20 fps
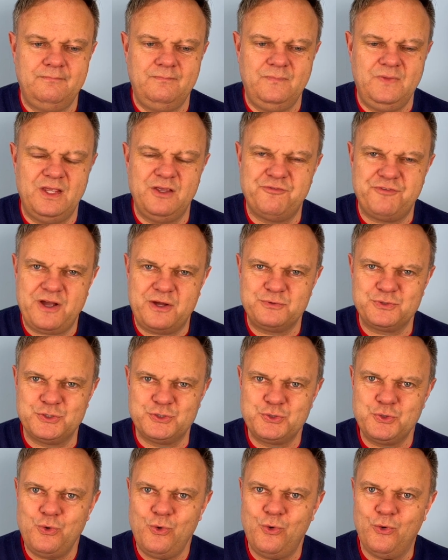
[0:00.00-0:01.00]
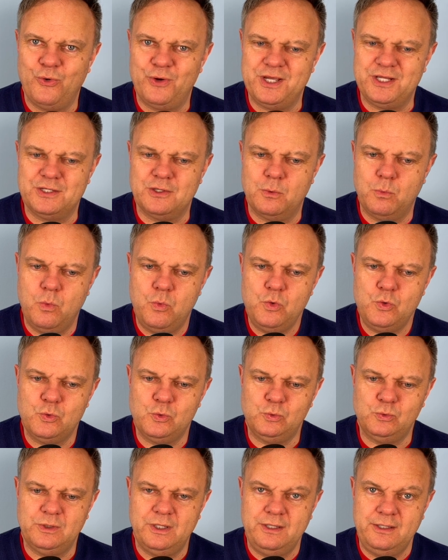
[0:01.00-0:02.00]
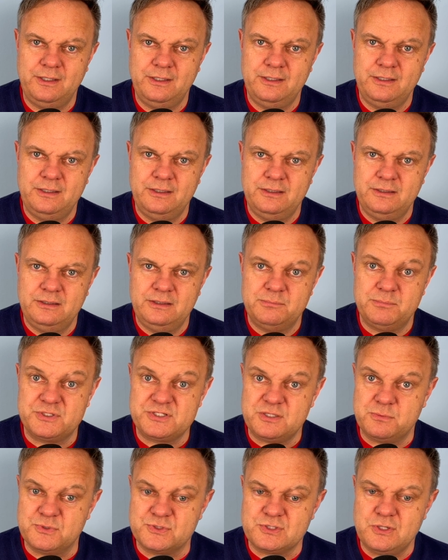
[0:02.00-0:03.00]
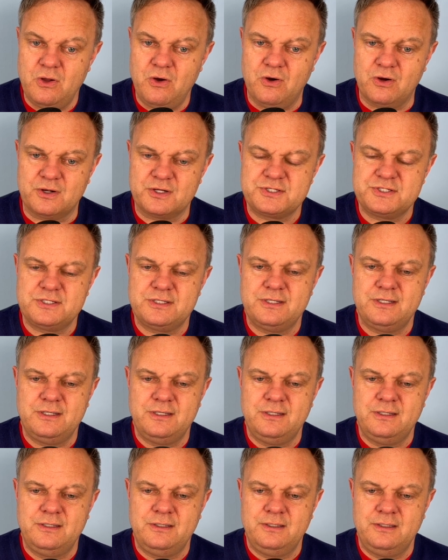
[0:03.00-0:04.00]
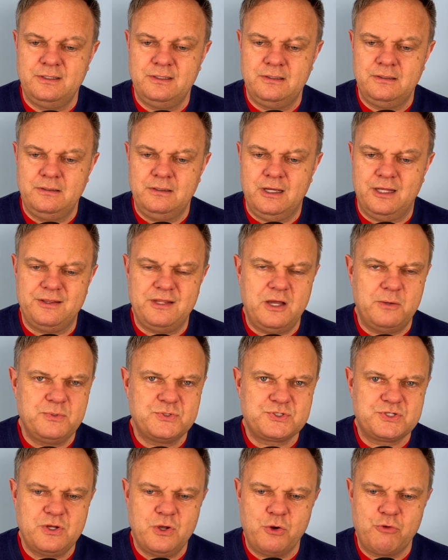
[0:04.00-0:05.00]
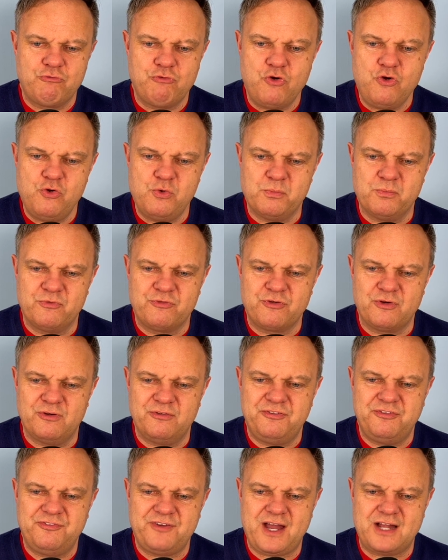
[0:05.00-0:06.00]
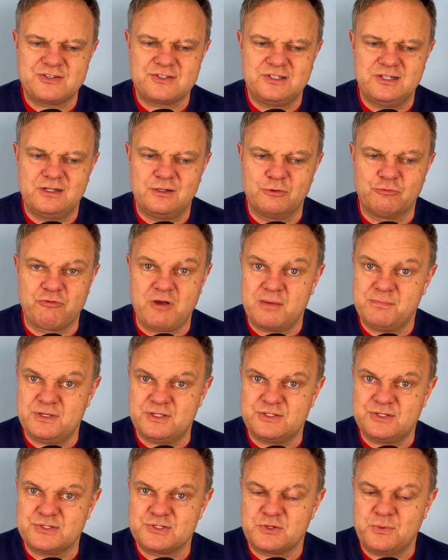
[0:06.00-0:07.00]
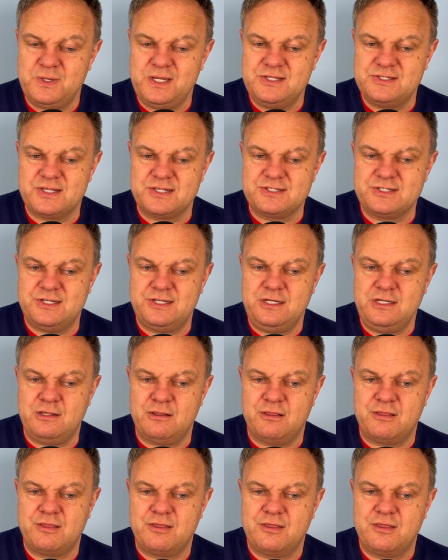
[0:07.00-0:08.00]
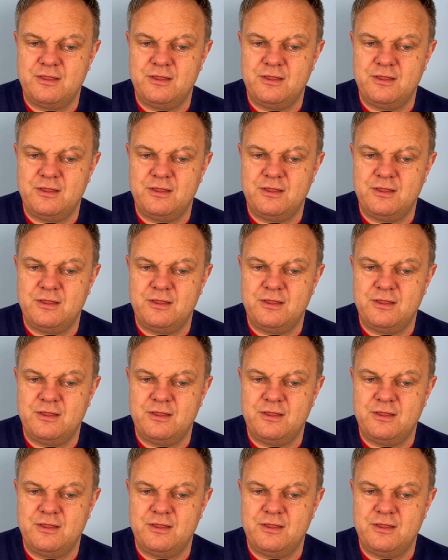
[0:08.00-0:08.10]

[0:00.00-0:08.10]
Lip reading: He found a door in a wall, but it was locked, and there was no room for a fat little rabbit to squeeze underneath.